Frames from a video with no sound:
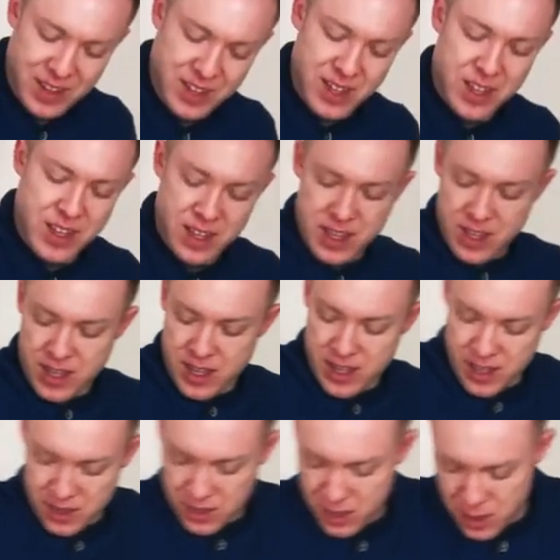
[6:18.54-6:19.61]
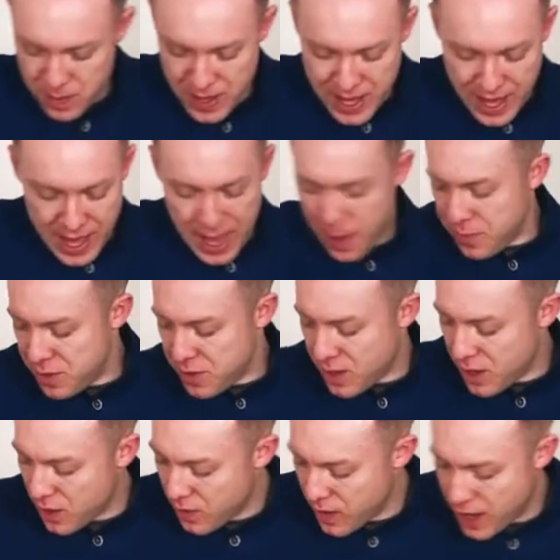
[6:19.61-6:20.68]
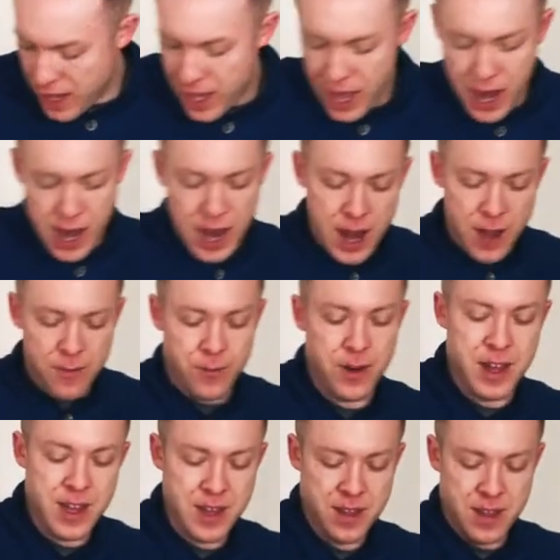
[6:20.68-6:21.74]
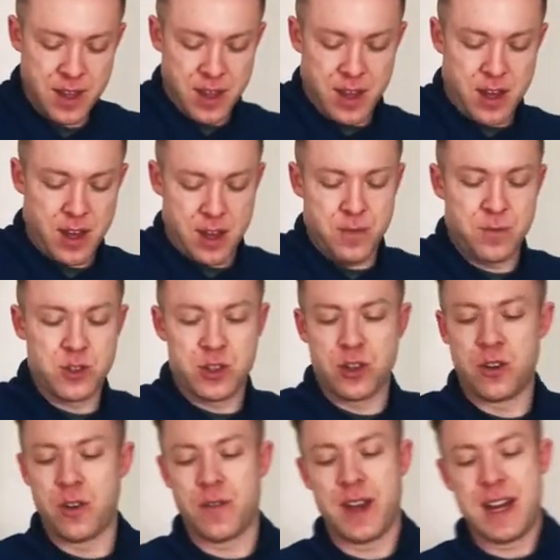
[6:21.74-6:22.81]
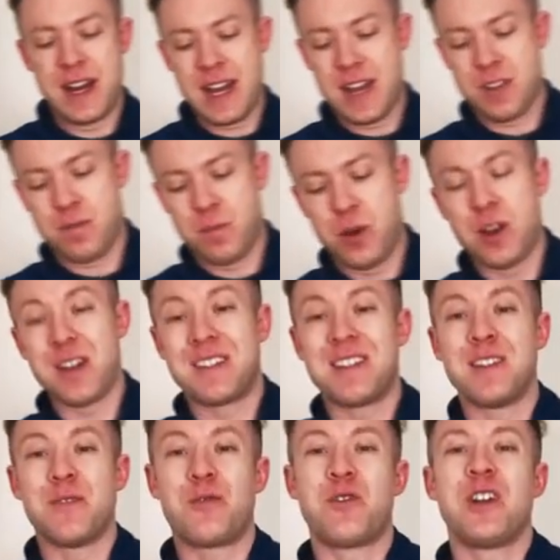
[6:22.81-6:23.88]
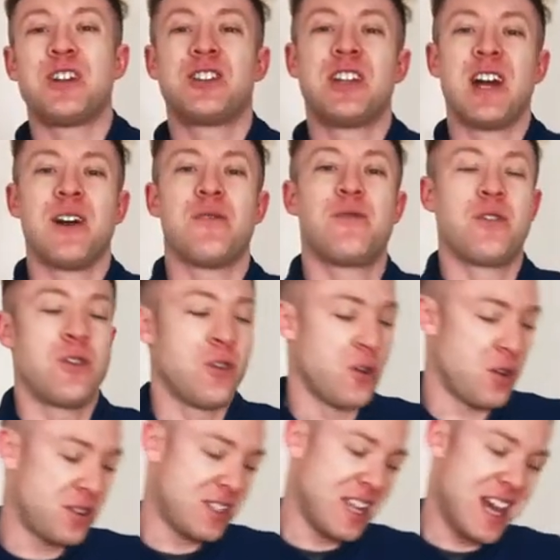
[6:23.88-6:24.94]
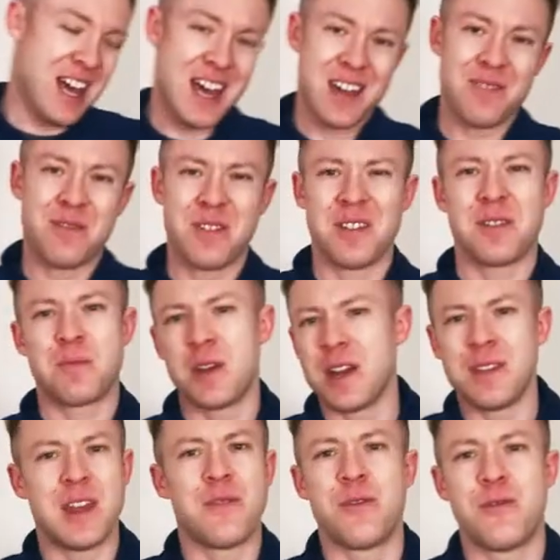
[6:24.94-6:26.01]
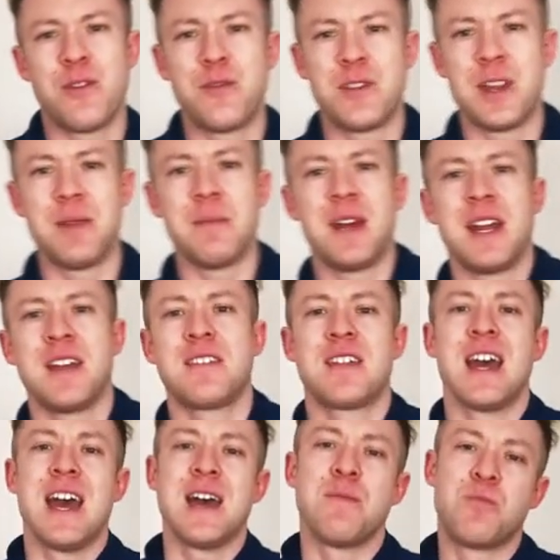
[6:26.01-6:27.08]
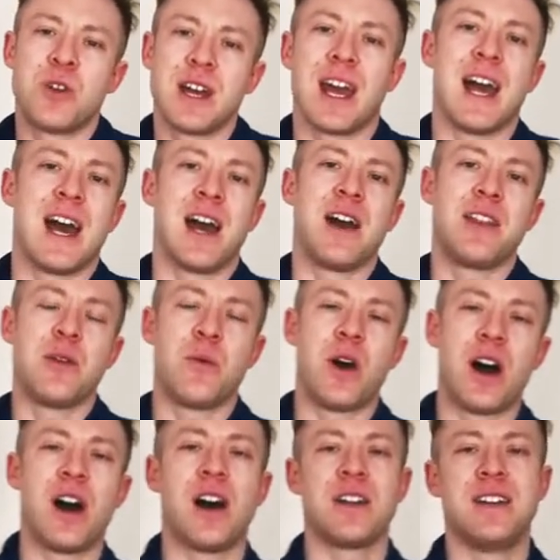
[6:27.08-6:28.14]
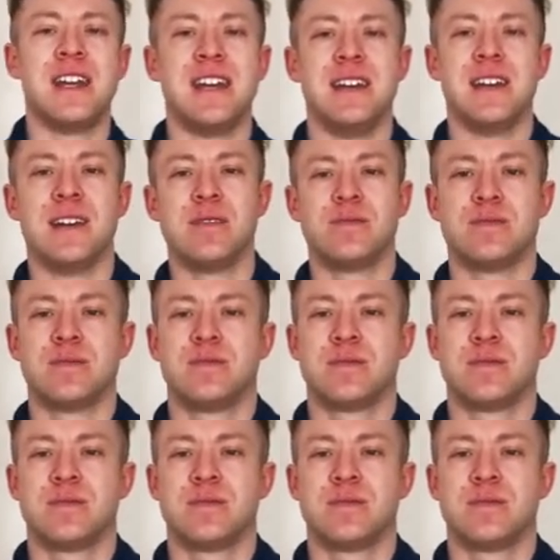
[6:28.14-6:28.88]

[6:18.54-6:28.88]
is going to be absolutely lovely, I'm sure of it. Let's put this in the fridge now let's put it in there for 15 minutes, bring it out, and then we'll hard knead it.